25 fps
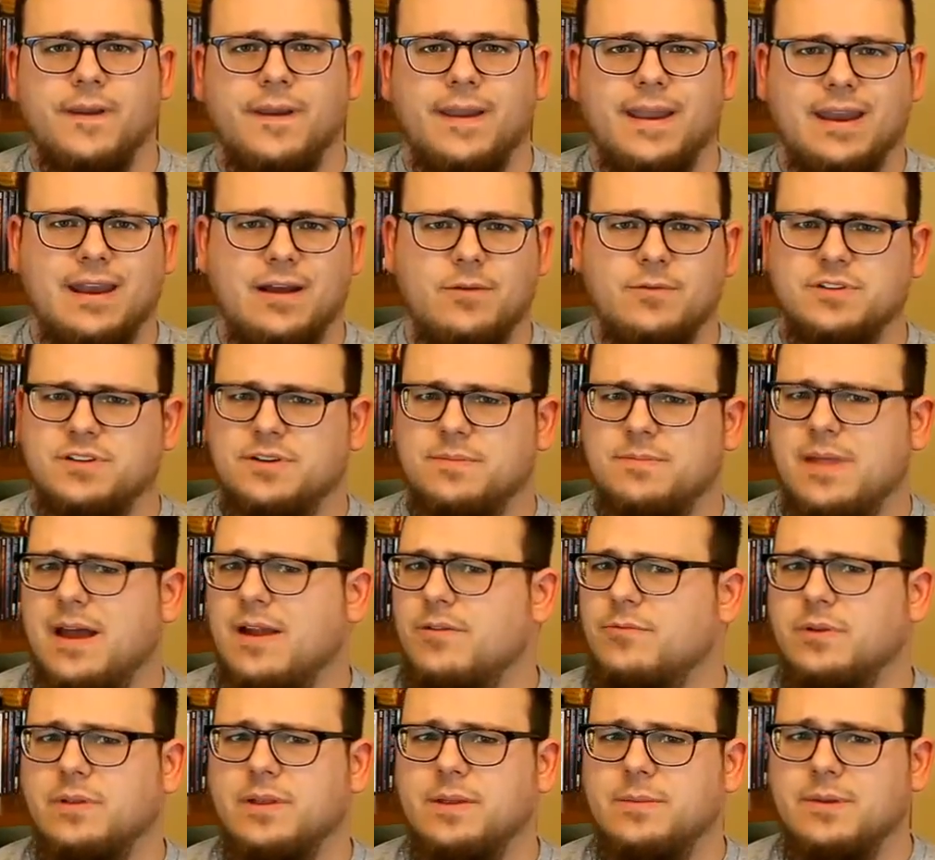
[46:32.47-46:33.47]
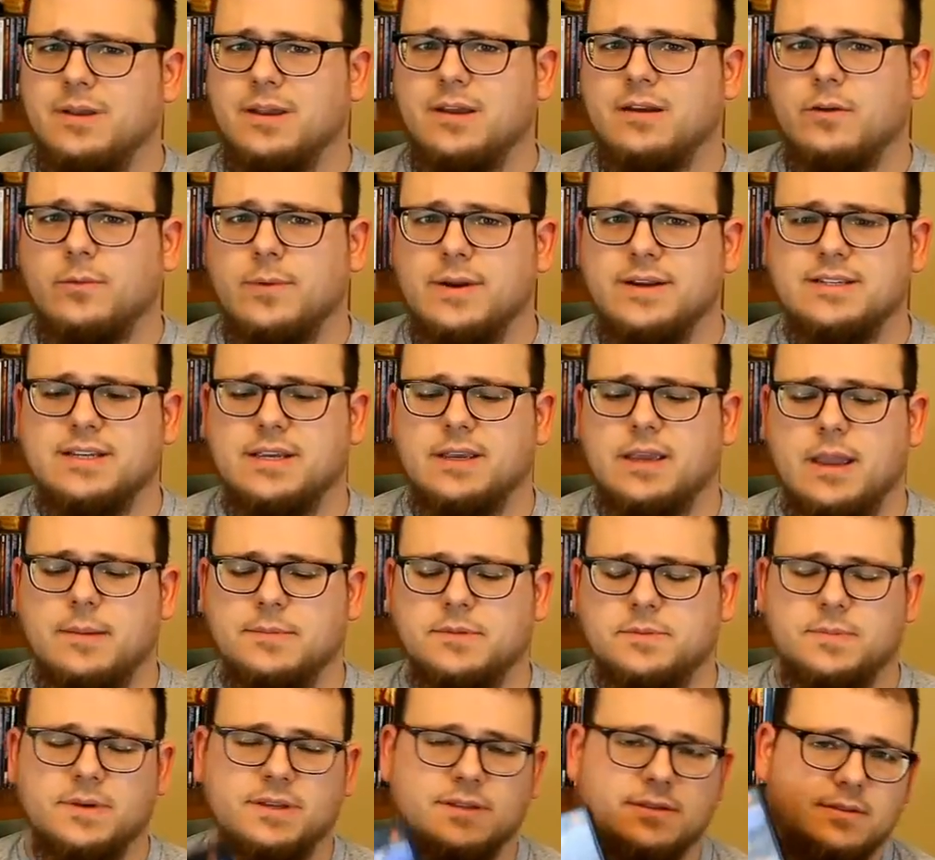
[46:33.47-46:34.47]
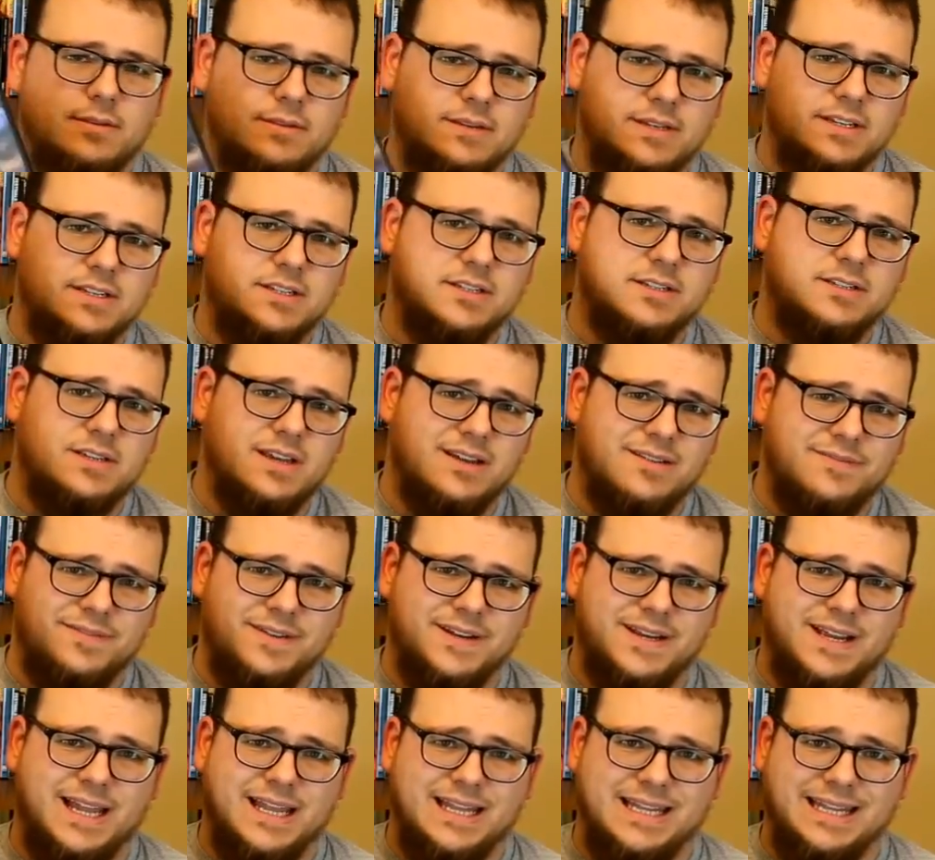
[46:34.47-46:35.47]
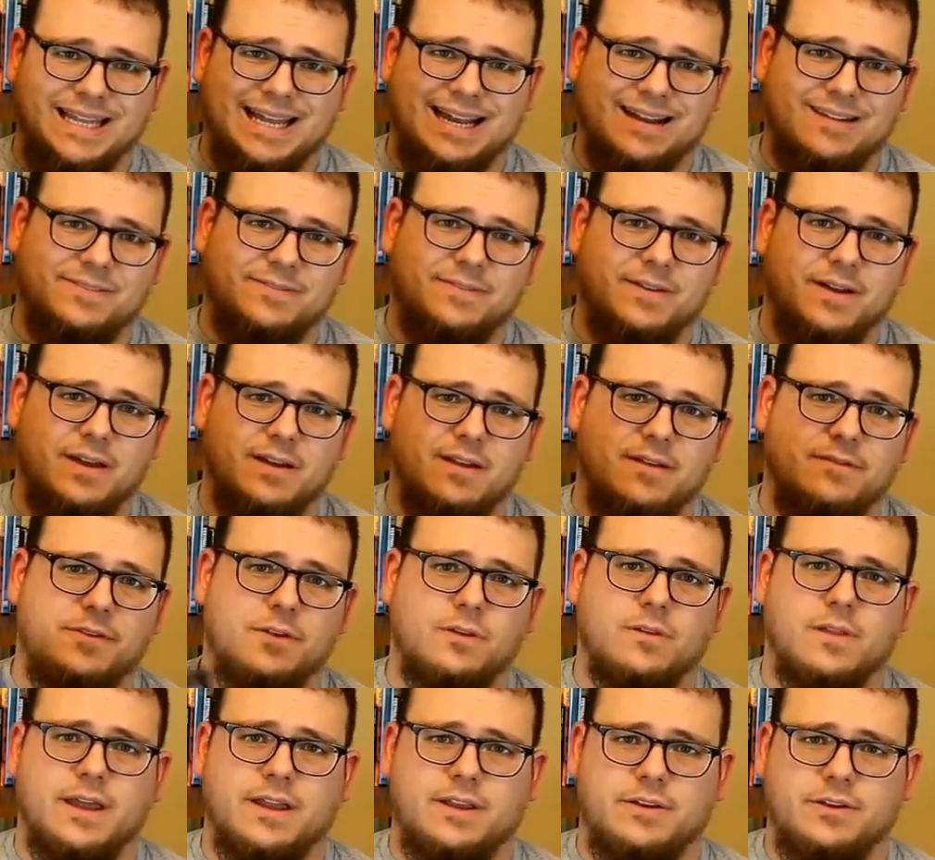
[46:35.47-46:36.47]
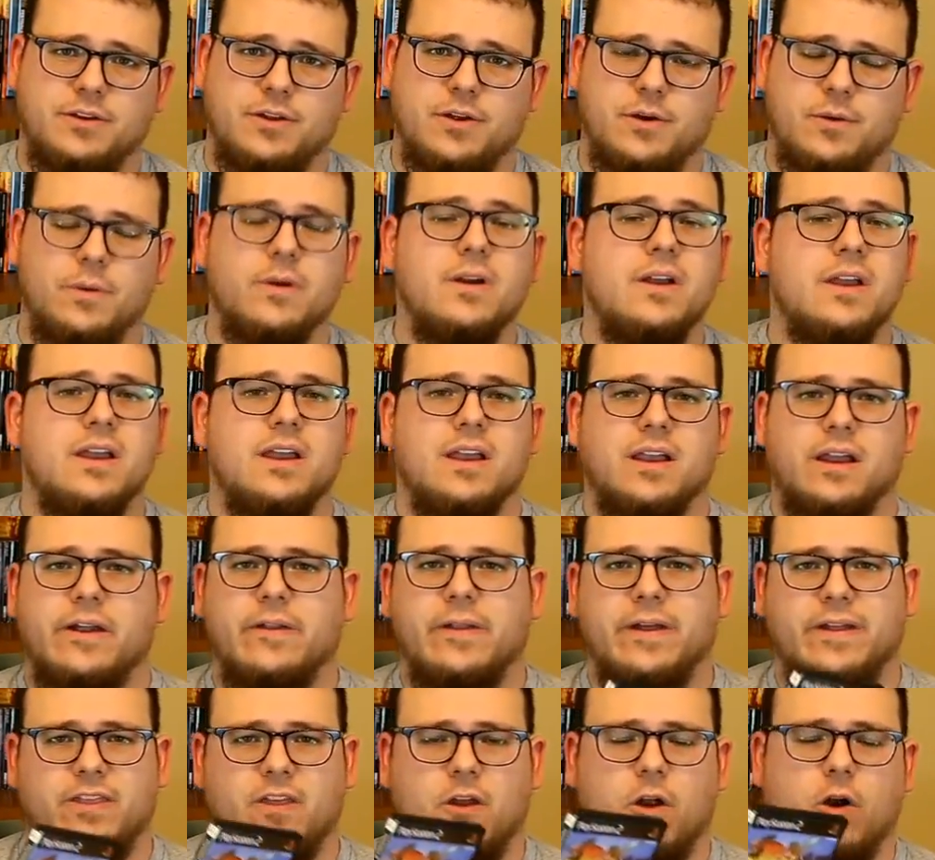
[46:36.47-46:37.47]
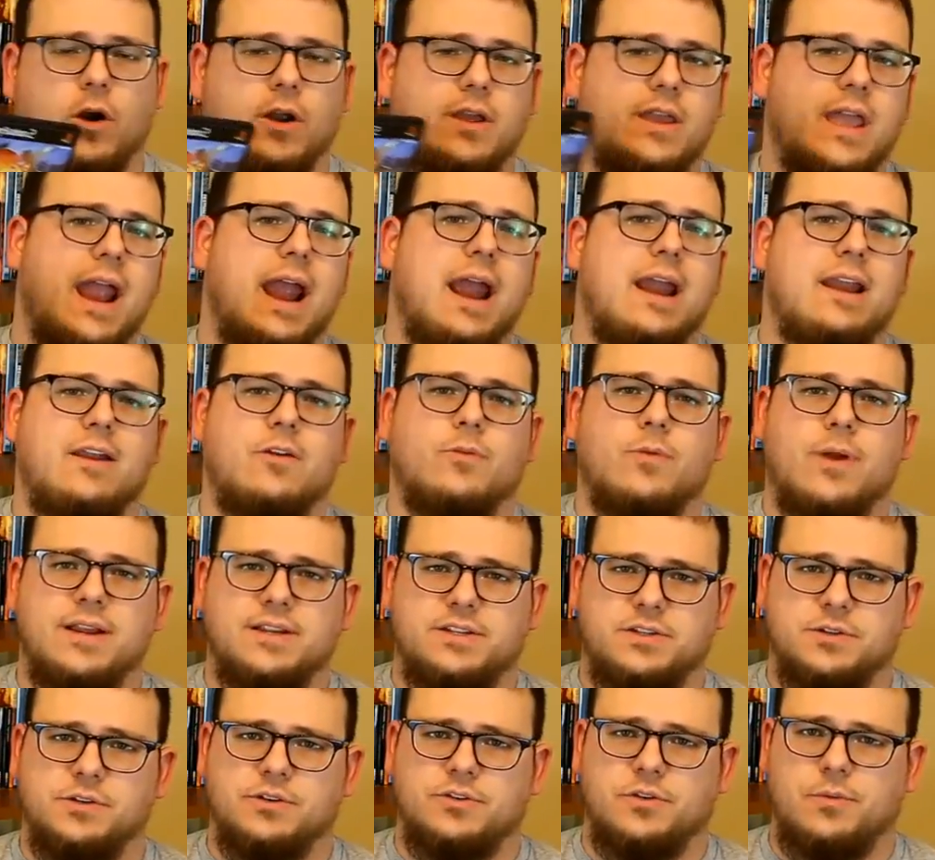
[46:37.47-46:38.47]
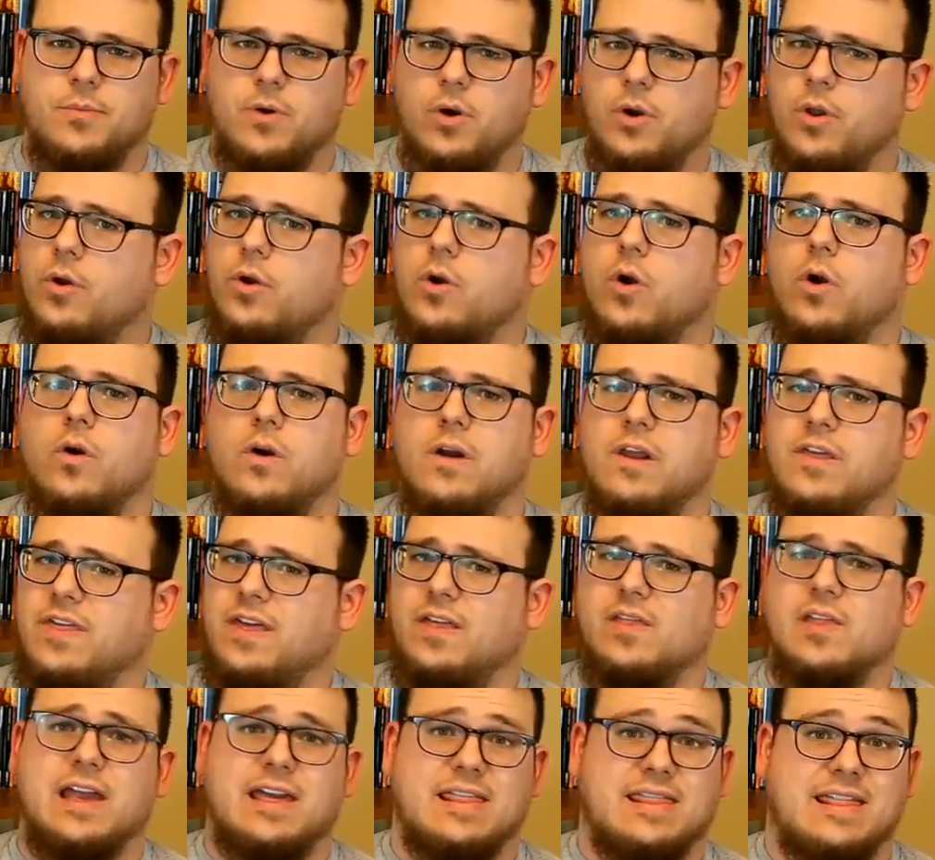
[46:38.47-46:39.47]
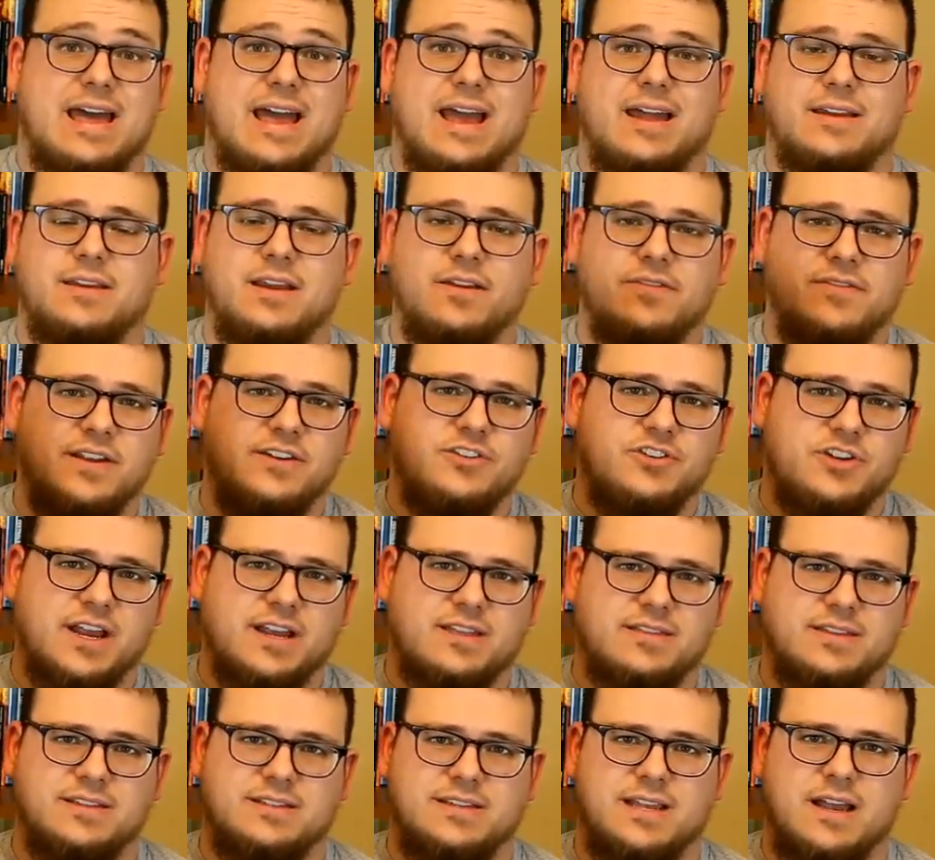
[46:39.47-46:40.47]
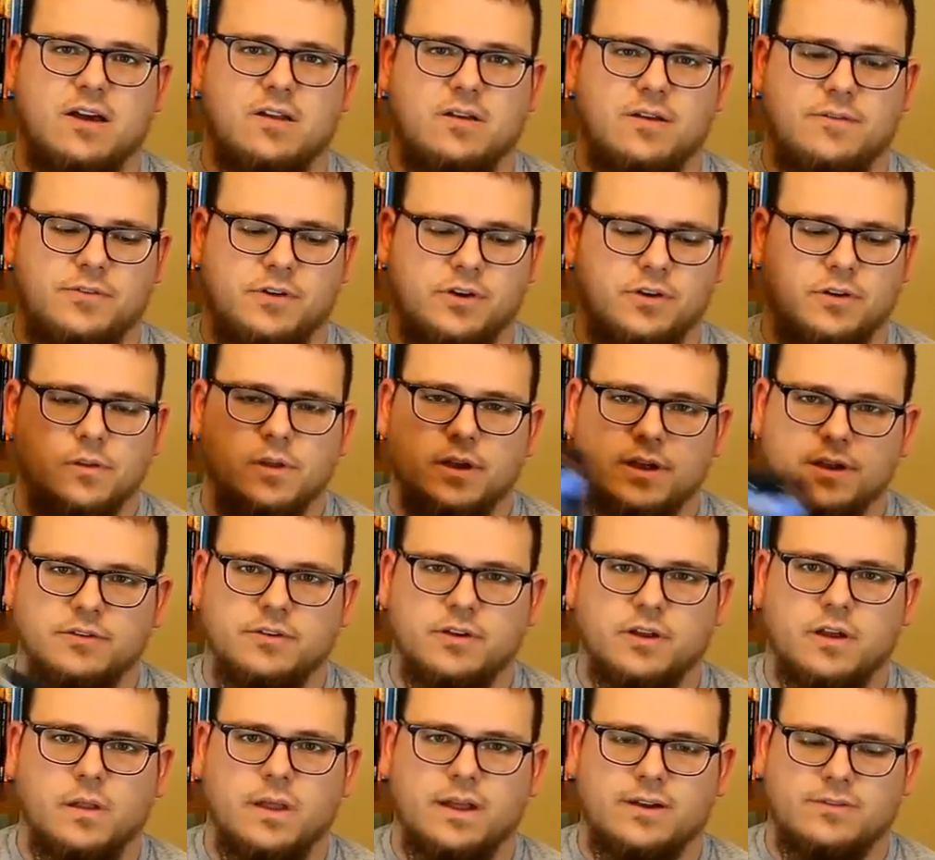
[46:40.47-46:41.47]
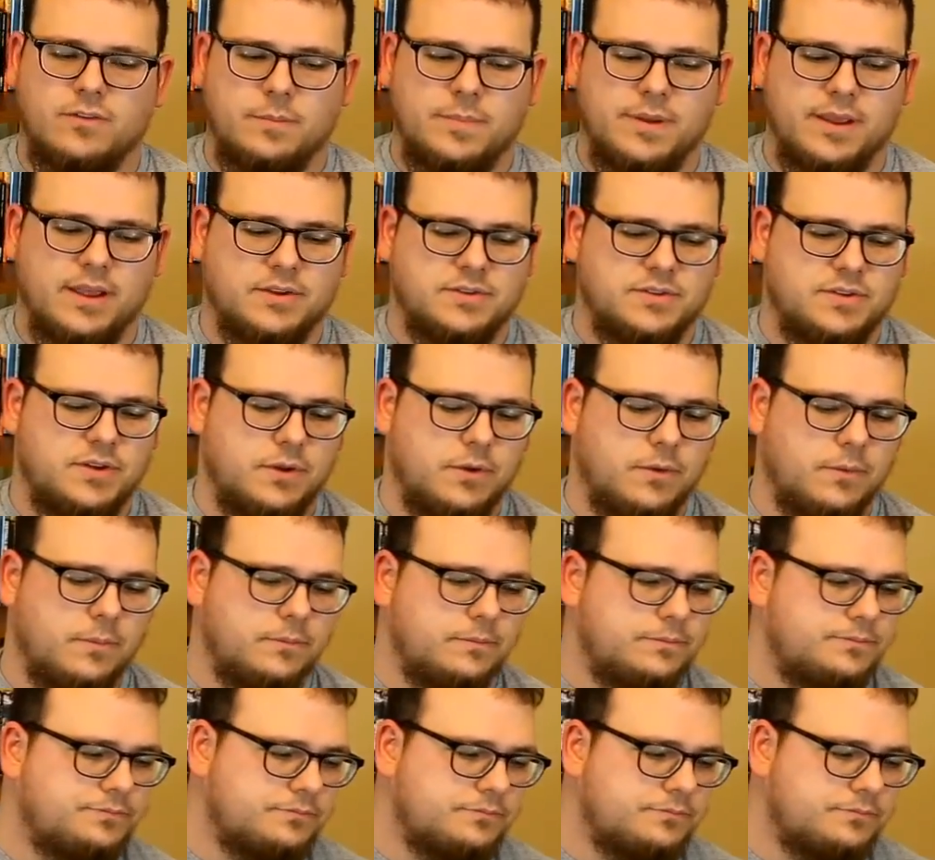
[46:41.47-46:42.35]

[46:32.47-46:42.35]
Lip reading: And I was not really big into racing games, but this is definitely a lot of fun. If you like, kind of like the arcade racers or Mario Kart or anything like that, definitely check this out if you're looking to collect for PS2.